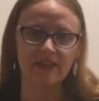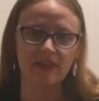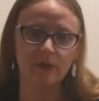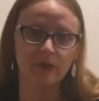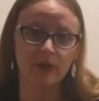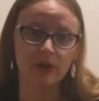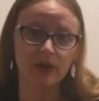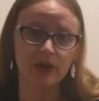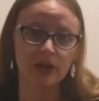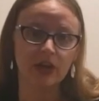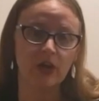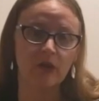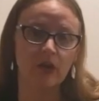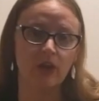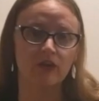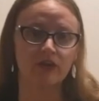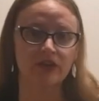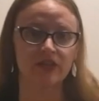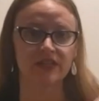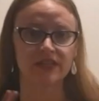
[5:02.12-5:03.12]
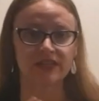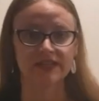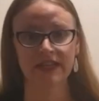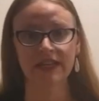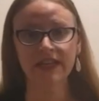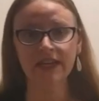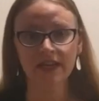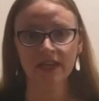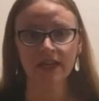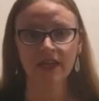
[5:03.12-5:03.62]
and then we're going to go over to the
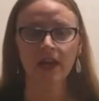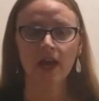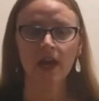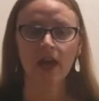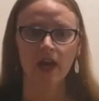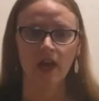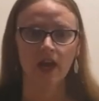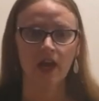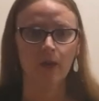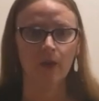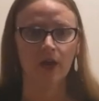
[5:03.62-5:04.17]
sink uh,